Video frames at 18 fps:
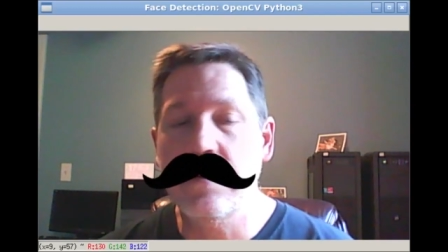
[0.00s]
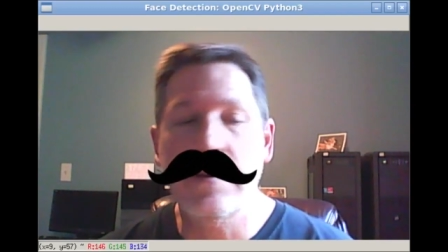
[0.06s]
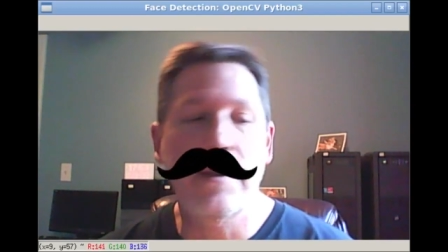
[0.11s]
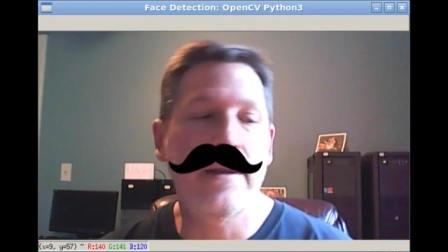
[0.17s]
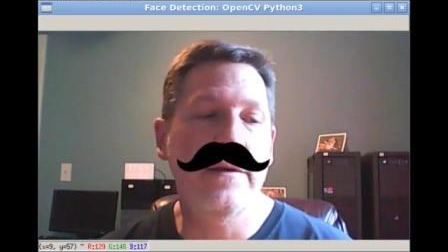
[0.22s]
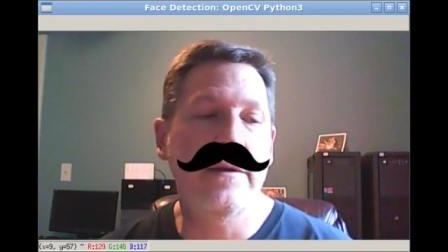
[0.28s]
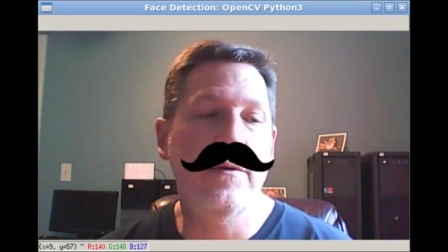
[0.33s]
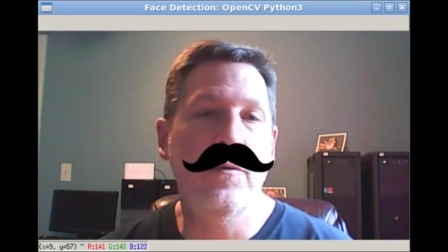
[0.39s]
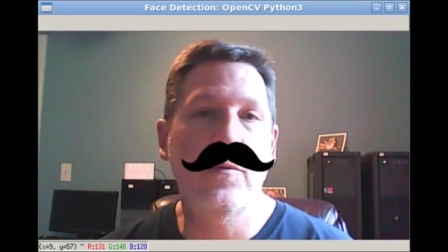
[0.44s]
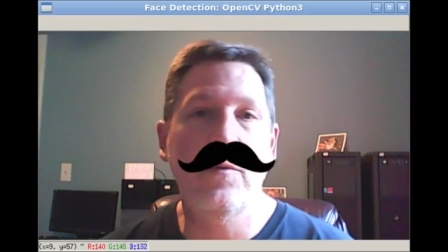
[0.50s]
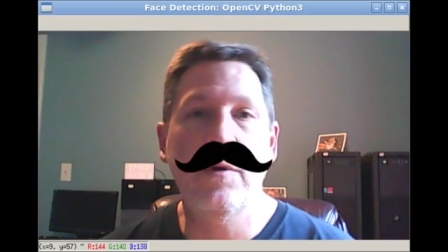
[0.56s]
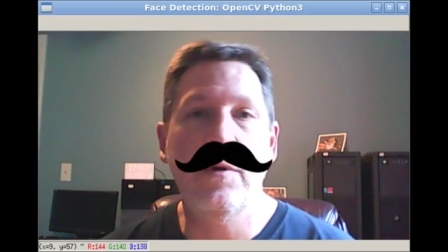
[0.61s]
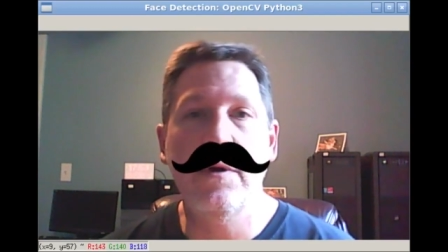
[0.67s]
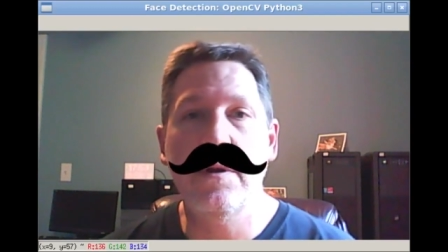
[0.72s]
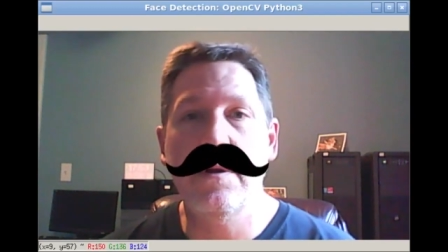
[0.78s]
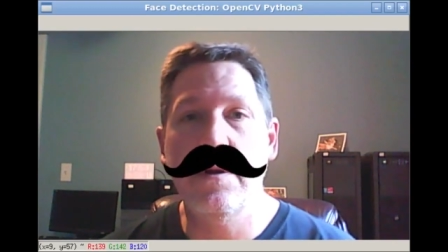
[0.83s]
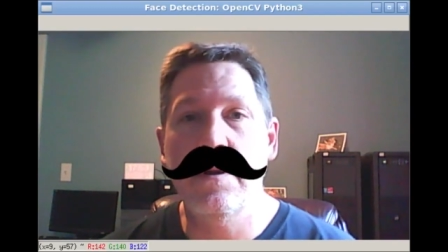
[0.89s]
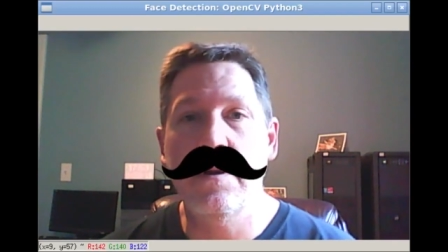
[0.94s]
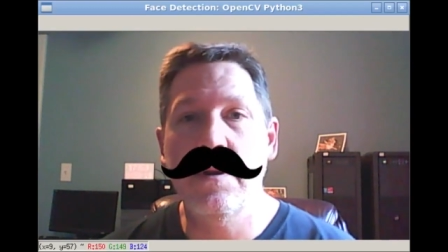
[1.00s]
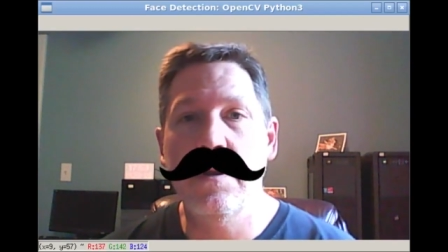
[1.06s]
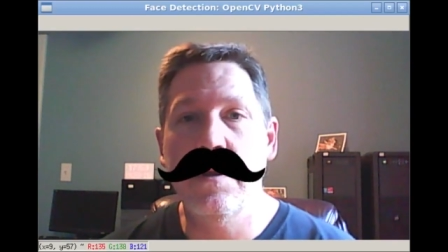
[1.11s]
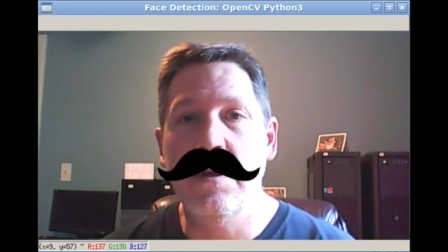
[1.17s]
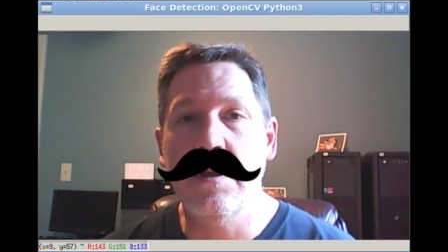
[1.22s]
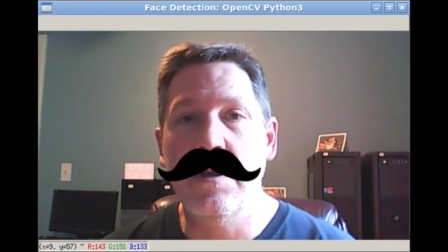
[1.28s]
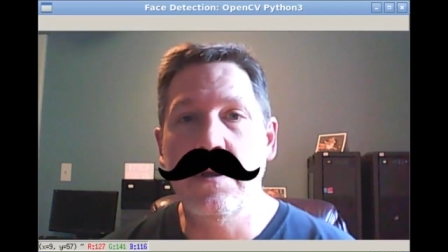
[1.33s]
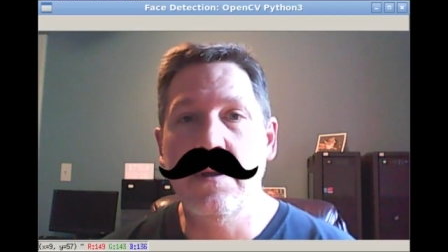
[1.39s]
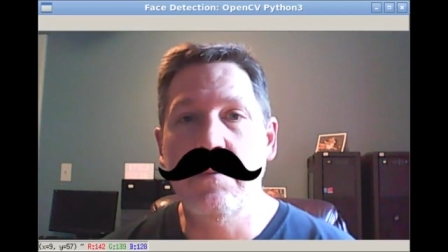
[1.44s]
I don't want
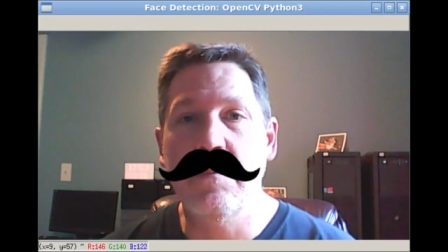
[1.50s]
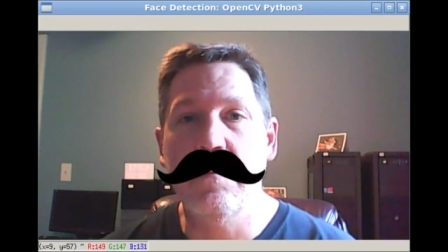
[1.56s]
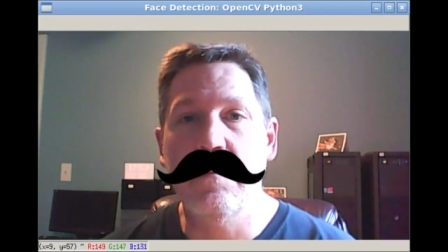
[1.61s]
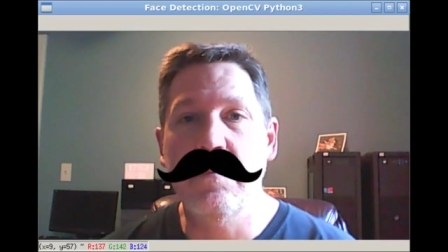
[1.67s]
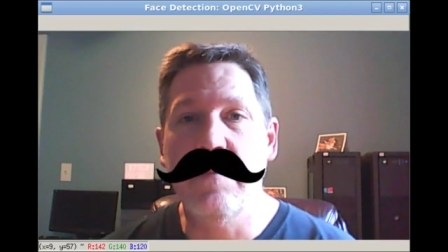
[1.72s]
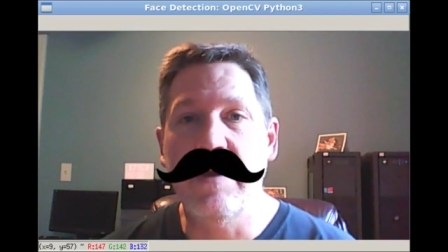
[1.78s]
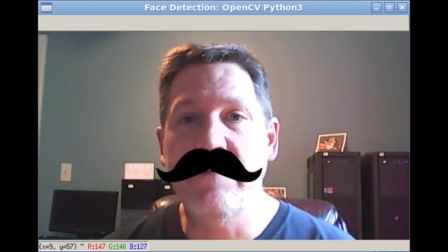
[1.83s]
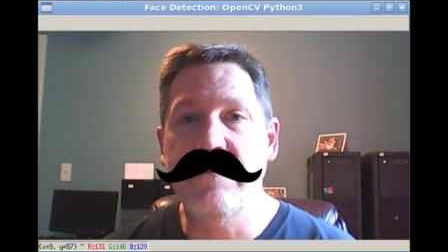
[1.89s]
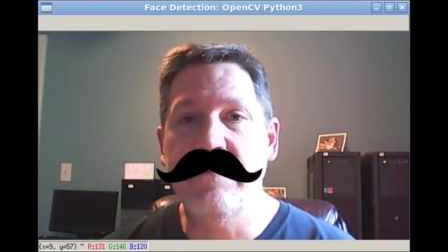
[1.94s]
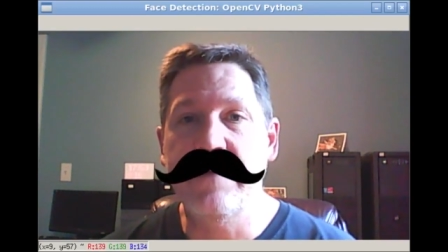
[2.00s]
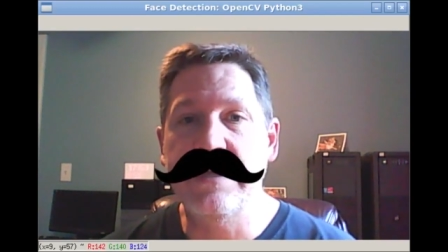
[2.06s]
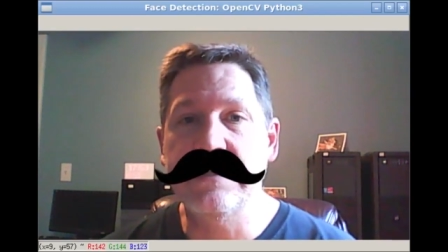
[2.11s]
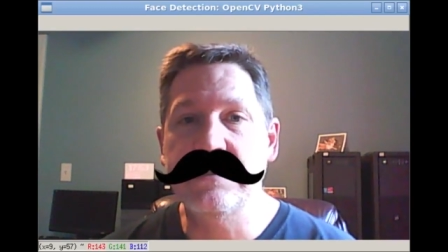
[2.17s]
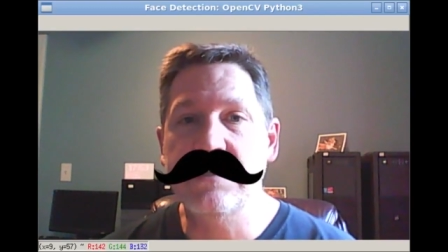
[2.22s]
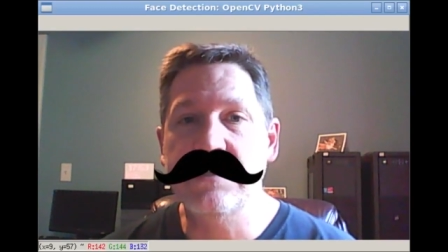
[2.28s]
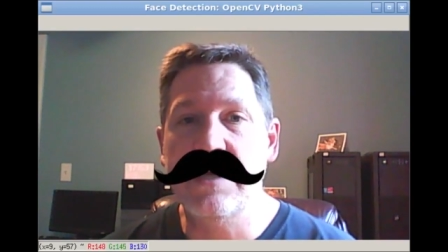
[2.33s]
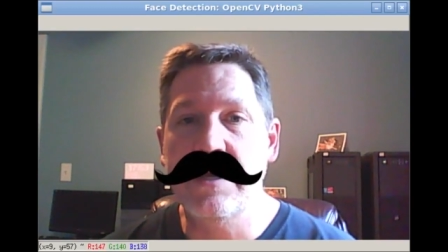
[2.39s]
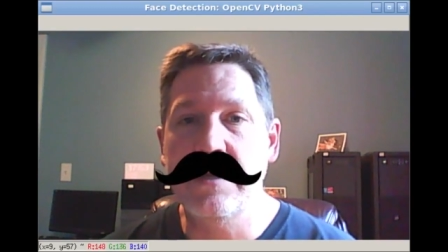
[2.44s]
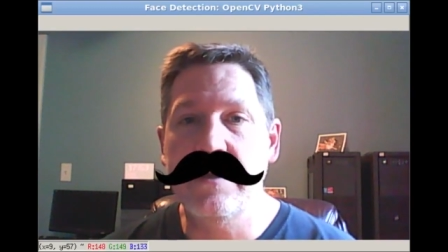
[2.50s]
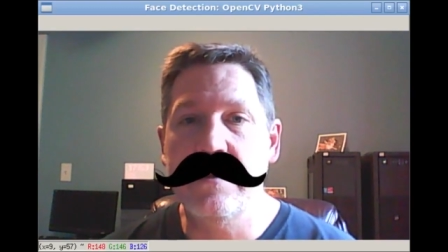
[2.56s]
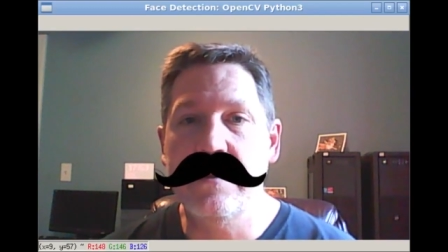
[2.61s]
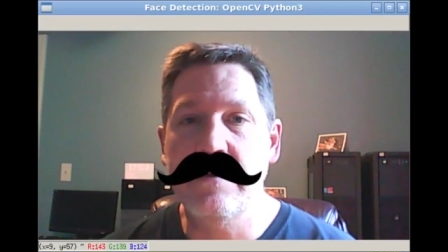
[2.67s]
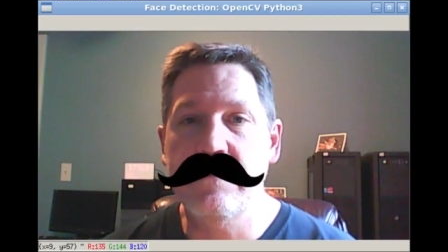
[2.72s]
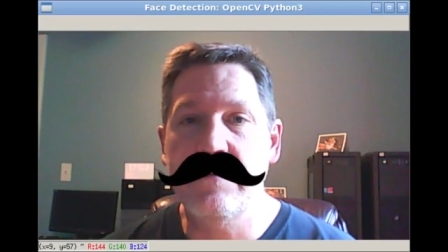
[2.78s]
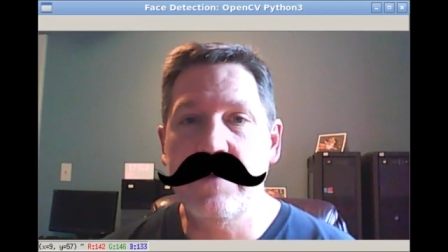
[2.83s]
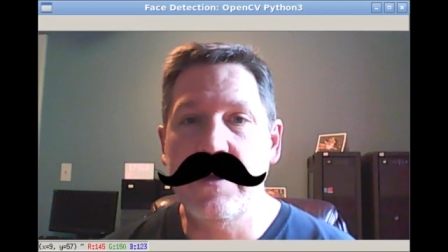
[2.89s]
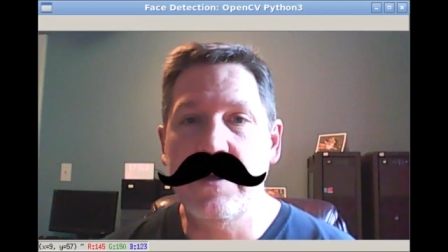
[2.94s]
um, my face
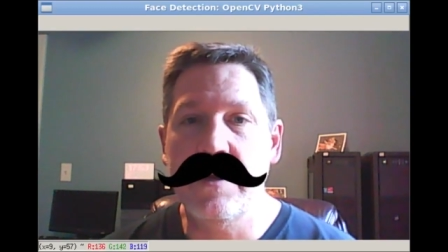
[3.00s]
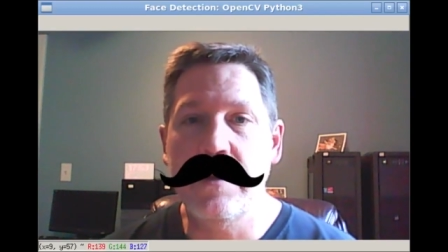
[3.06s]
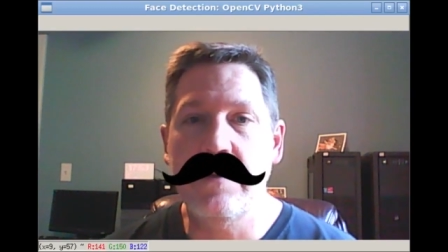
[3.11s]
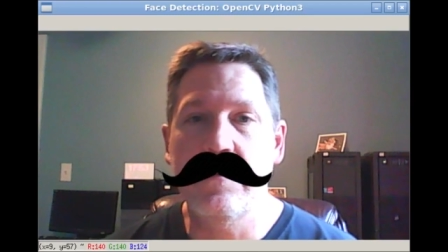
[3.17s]
identified.